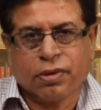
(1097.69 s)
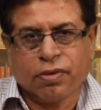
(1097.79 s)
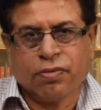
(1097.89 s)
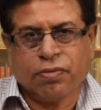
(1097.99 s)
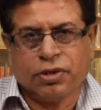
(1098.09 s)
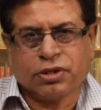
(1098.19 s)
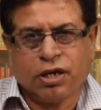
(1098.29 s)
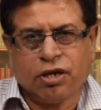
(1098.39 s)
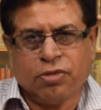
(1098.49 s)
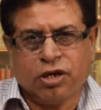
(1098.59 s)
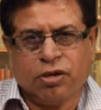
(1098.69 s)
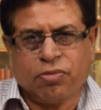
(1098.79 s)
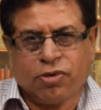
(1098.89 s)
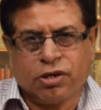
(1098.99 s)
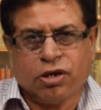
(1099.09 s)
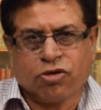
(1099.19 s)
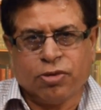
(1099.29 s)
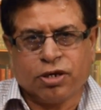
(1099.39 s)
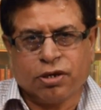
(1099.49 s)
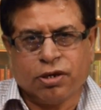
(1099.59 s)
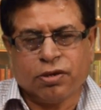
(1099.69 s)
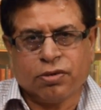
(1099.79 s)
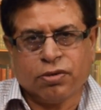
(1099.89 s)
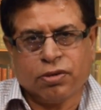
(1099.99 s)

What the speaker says: which can be provided automatically.